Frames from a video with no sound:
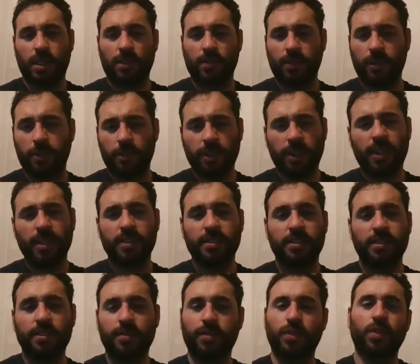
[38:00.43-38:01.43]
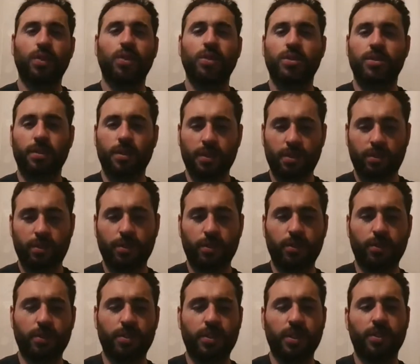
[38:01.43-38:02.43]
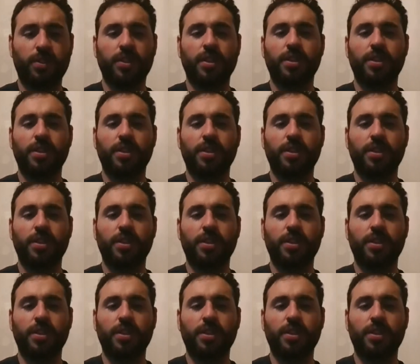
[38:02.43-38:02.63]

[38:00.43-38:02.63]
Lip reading: very icy the floor, so I chose to stay on